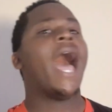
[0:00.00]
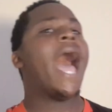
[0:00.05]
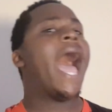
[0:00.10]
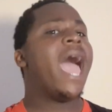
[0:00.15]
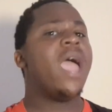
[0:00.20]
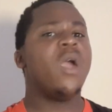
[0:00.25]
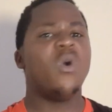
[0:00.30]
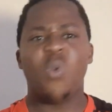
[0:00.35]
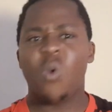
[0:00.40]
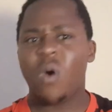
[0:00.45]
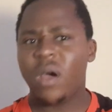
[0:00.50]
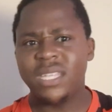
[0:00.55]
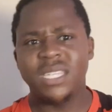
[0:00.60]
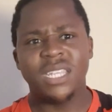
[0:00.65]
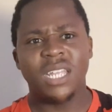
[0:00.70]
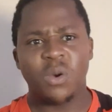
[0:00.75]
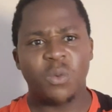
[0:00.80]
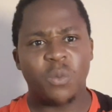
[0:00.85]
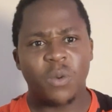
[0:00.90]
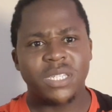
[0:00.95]
I
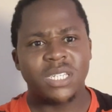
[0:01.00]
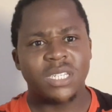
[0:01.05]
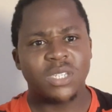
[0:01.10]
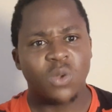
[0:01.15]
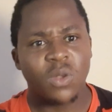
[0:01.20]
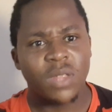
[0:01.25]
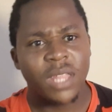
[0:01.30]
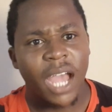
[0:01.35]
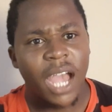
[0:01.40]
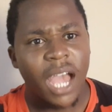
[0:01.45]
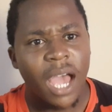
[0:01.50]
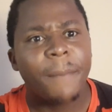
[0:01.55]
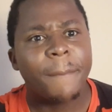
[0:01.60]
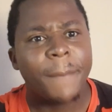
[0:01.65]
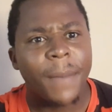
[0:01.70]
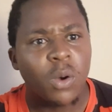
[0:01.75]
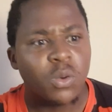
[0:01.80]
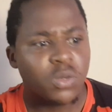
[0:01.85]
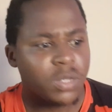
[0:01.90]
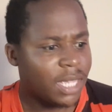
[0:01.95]
wonder what is going to
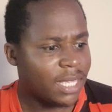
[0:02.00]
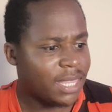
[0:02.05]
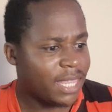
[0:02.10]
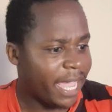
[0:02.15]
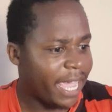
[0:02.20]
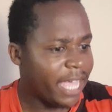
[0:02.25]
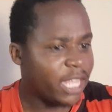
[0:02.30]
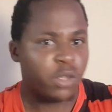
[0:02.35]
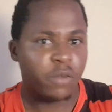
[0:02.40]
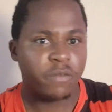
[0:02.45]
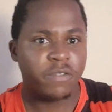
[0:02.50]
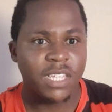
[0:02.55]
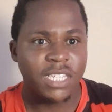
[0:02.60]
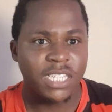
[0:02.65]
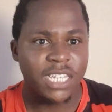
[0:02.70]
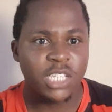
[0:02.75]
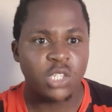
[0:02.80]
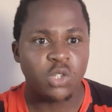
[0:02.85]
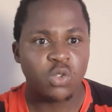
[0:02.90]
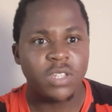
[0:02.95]
come out at the end of the
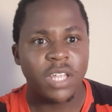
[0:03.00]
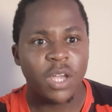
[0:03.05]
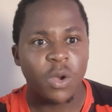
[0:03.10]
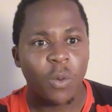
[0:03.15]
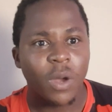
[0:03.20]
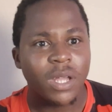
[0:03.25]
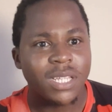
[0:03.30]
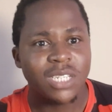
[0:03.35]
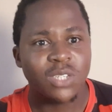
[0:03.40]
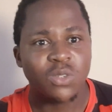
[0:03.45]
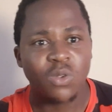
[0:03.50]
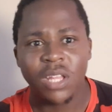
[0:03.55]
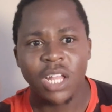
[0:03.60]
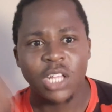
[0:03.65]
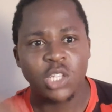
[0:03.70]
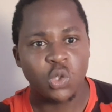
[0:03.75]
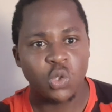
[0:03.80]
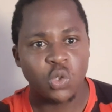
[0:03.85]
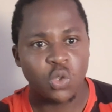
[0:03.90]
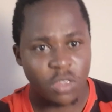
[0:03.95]
day today, what he's going to
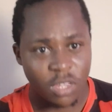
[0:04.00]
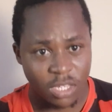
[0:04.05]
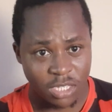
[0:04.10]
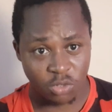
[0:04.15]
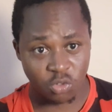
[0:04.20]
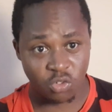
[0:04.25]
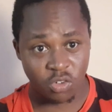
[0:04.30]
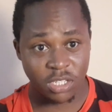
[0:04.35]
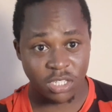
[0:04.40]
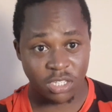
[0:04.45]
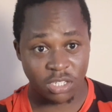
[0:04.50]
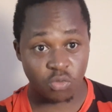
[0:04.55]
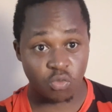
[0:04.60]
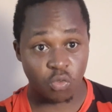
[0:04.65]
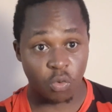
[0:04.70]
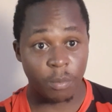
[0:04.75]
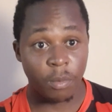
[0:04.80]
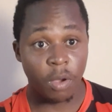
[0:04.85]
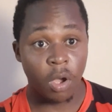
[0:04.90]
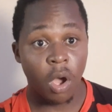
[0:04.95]
do to this dressing
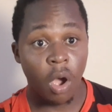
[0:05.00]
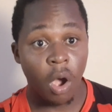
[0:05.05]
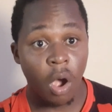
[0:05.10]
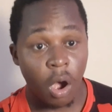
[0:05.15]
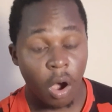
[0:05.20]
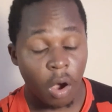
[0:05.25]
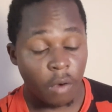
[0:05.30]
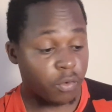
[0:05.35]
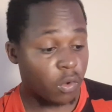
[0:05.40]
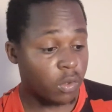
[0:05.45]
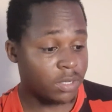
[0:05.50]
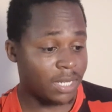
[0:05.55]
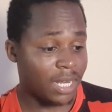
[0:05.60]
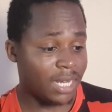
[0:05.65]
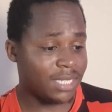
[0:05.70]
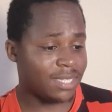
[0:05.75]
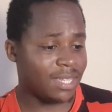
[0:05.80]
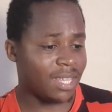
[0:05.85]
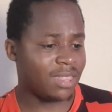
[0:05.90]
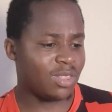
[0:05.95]
room. Of course,
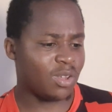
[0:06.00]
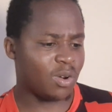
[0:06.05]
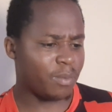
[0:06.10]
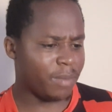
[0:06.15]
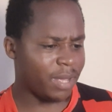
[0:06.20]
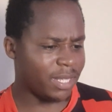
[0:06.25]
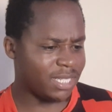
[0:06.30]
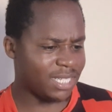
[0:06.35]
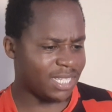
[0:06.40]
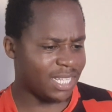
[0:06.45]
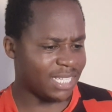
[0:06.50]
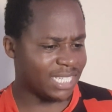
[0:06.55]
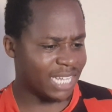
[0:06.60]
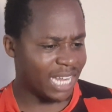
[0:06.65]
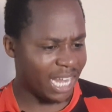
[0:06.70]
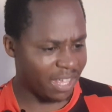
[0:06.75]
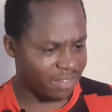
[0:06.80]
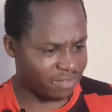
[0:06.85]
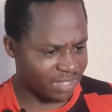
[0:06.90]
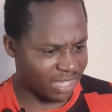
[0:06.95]
Lisandro Martinez
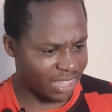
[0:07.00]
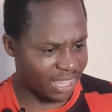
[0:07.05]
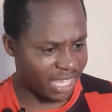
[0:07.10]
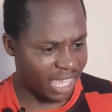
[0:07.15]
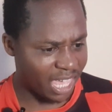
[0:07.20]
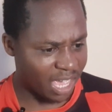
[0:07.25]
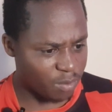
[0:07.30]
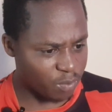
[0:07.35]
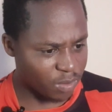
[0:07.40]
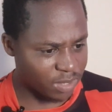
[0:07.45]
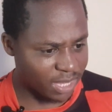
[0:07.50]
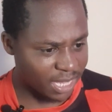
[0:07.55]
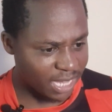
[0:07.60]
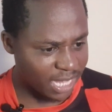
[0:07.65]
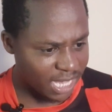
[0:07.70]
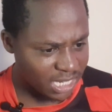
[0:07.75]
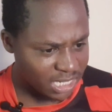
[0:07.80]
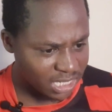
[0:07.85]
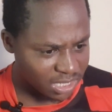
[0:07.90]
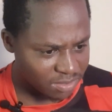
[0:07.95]
left at the game with an
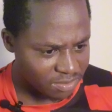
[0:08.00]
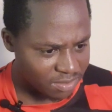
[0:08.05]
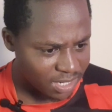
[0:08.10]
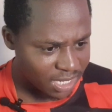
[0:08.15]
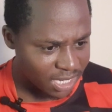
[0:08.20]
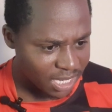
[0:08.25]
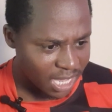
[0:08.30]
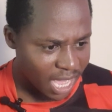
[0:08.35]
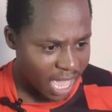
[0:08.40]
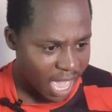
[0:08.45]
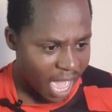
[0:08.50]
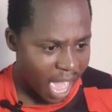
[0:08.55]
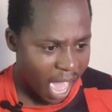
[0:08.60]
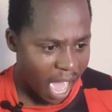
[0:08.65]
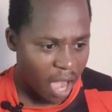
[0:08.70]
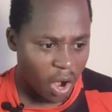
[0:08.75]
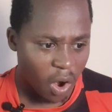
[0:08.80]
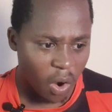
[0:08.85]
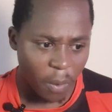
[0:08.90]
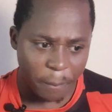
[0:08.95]
injury.
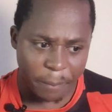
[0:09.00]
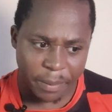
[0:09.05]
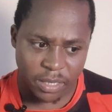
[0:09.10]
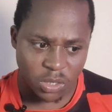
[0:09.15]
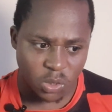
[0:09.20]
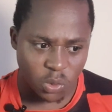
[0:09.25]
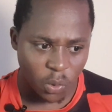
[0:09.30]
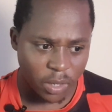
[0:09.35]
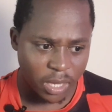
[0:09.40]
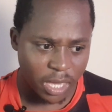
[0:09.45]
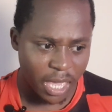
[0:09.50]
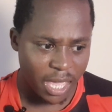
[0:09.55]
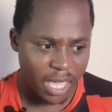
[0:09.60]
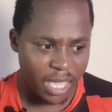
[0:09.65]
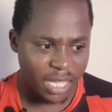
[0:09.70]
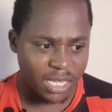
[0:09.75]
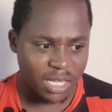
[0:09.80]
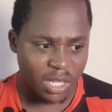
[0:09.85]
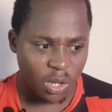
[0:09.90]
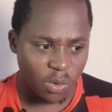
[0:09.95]
I hope he's okay.
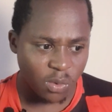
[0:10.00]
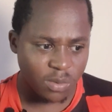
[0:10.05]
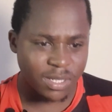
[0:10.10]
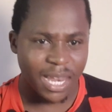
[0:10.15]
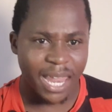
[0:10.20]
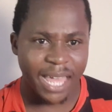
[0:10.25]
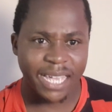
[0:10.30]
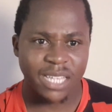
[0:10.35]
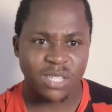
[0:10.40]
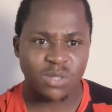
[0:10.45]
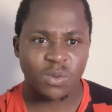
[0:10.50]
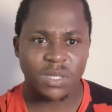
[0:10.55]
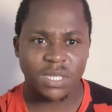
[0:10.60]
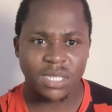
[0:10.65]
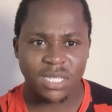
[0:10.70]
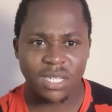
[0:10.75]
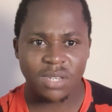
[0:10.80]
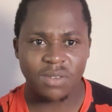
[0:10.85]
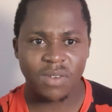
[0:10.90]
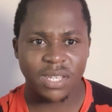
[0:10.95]
It looked like it was
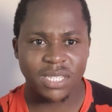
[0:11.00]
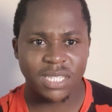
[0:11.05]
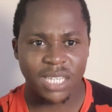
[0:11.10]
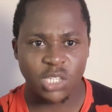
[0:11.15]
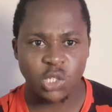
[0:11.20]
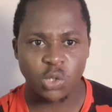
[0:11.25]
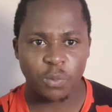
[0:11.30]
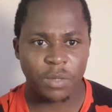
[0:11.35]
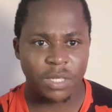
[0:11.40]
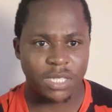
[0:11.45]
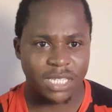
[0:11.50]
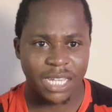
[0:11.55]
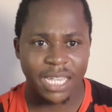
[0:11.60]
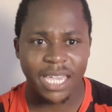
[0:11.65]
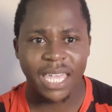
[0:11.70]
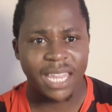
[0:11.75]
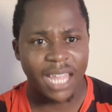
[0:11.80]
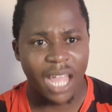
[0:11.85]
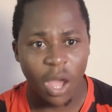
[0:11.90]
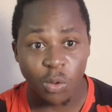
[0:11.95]
serious. He had to be
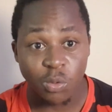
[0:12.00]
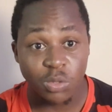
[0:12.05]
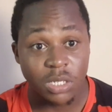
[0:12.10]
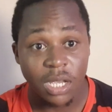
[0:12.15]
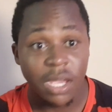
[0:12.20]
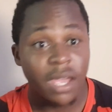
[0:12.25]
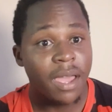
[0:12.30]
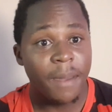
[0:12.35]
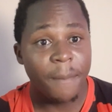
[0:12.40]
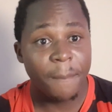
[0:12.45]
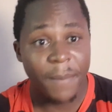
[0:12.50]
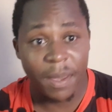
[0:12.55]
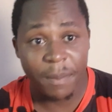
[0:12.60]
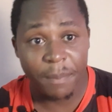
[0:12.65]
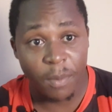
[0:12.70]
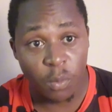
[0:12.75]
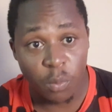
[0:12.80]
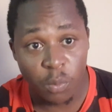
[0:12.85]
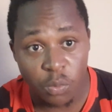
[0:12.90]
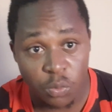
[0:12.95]
taken out. Maybe
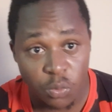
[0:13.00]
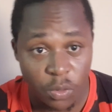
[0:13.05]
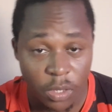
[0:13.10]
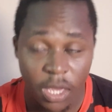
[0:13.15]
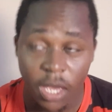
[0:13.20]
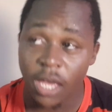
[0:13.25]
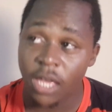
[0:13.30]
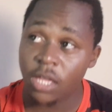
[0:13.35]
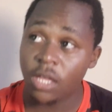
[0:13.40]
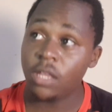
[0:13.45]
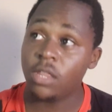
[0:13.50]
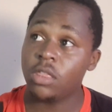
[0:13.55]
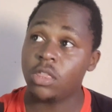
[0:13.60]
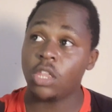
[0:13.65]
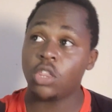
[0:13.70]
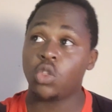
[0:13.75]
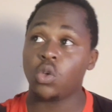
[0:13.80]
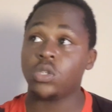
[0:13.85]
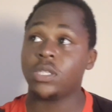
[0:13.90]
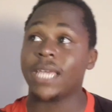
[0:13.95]
we'll hear
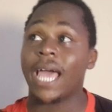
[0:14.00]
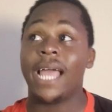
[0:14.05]
the thoughts.